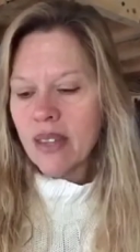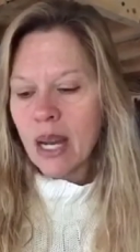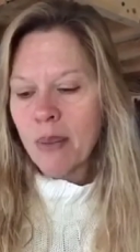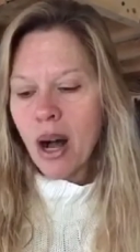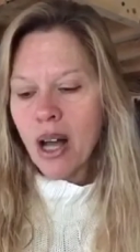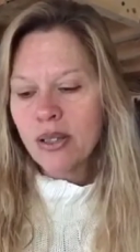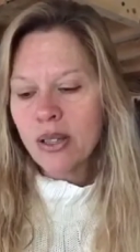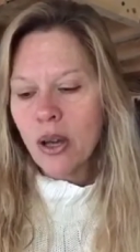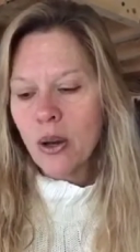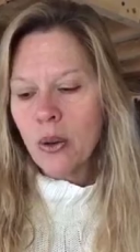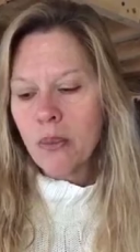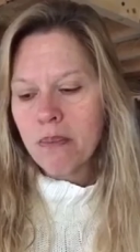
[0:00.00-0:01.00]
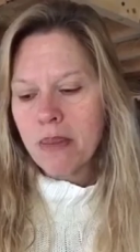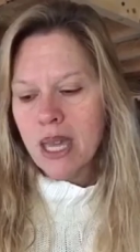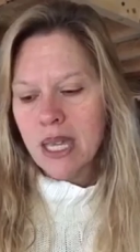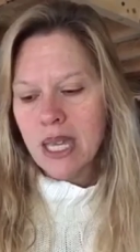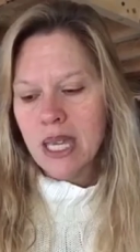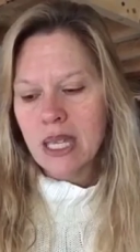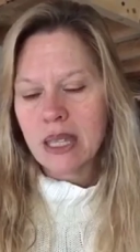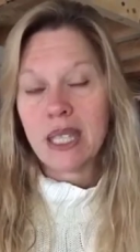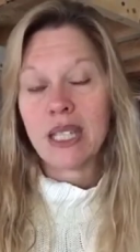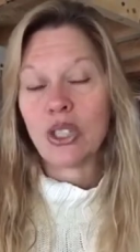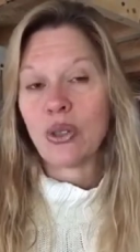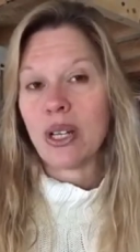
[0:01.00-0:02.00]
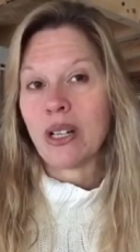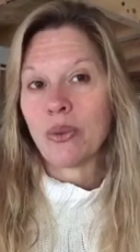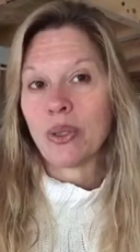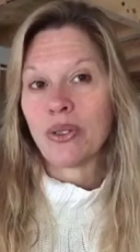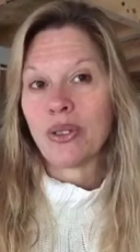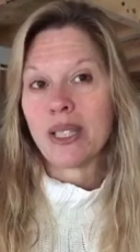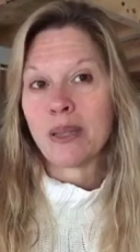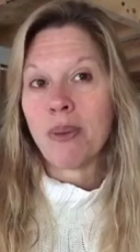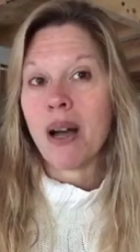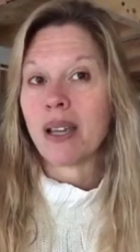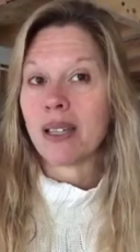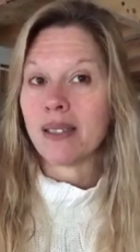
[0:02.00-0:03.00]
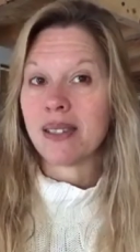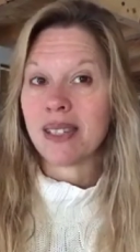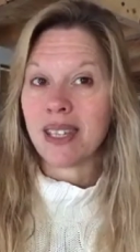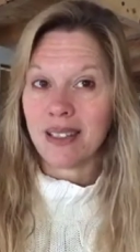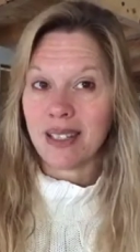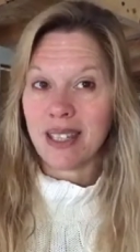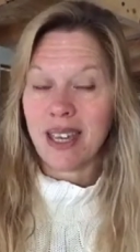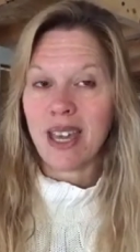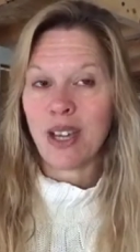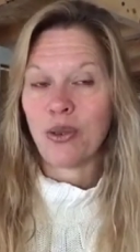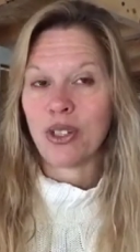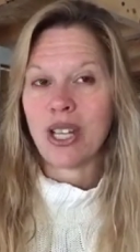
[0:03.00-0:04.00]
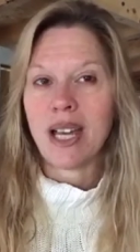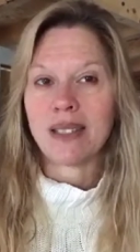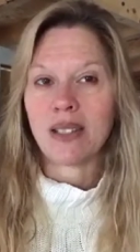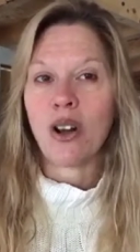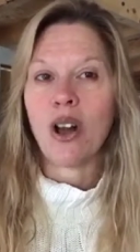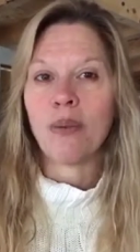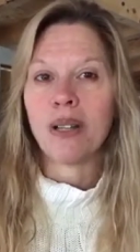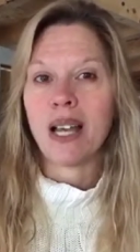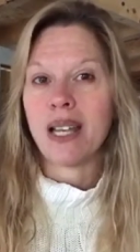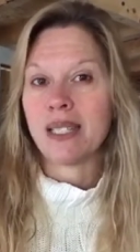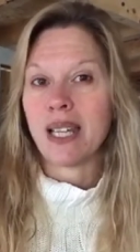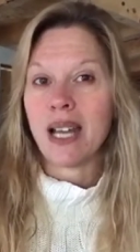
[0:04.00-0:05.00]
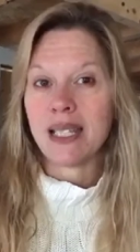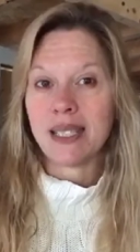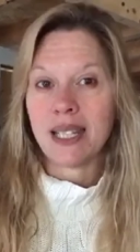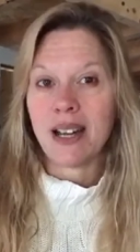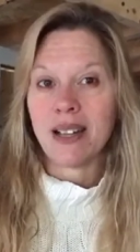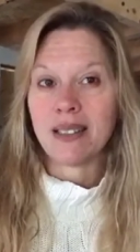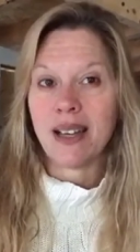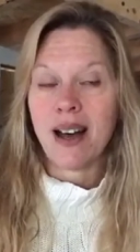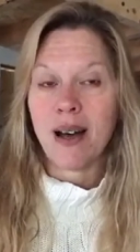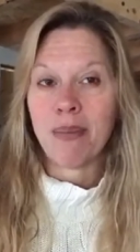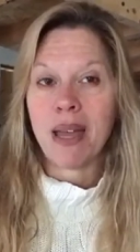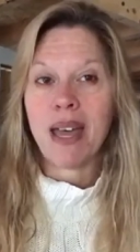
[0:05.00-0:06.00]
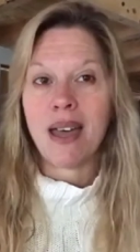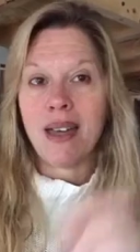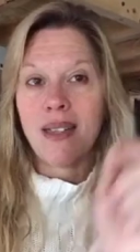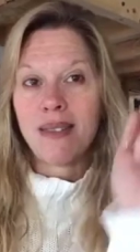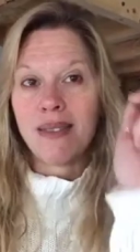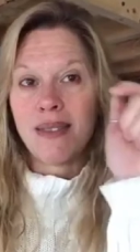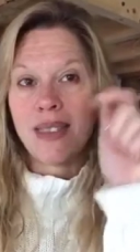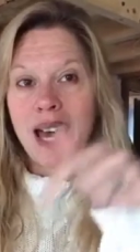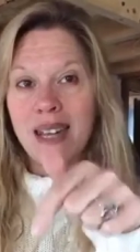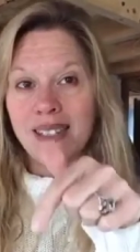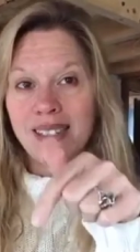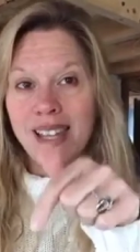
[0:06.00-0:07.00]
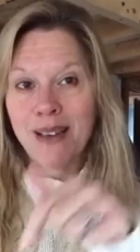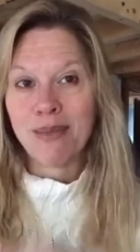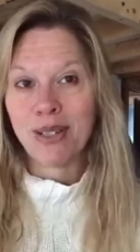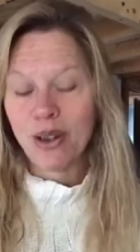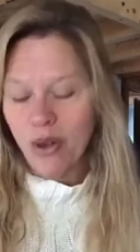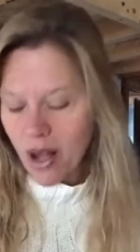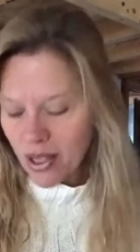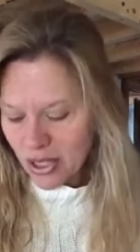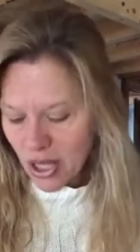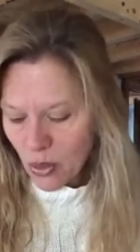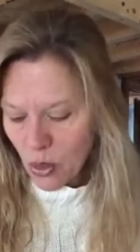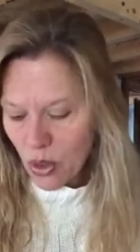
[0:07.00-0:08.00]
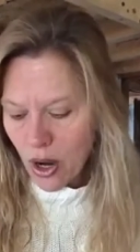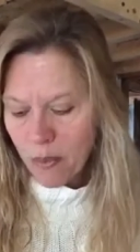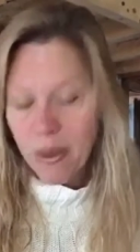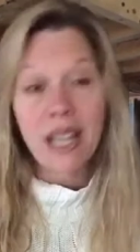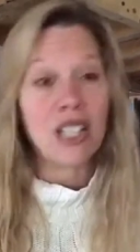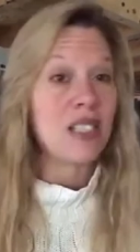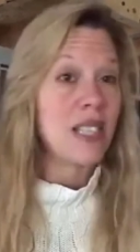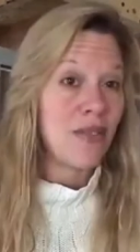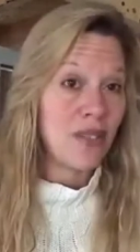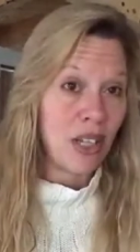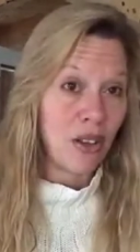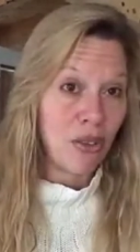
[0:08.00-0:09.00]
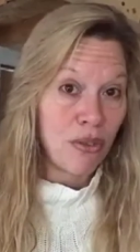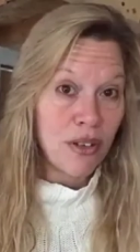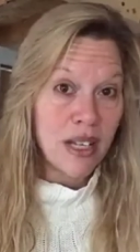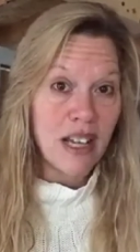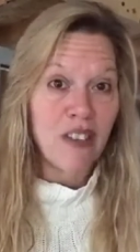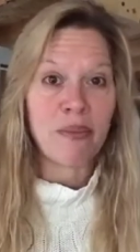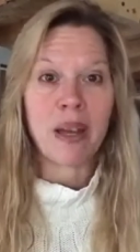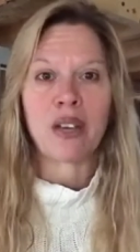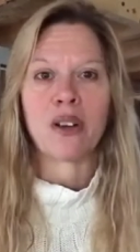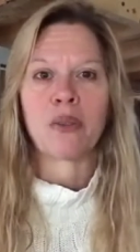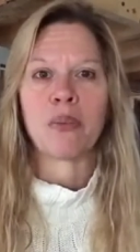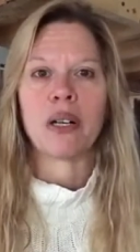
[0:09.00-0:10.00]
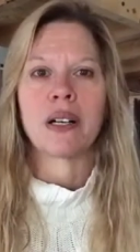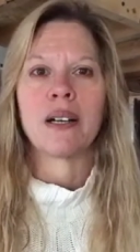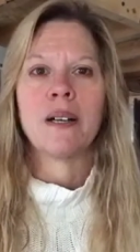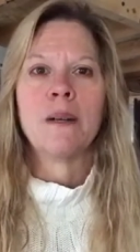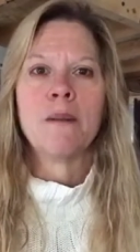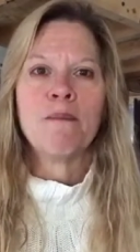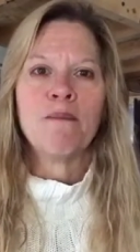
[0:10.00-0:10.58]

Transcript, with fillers: And then I'm also making the Trayer Wilderness Pumpkin Skillet Cake, which has a caramelized icing on top, and that is down below also, or on page 73 of my cookbook.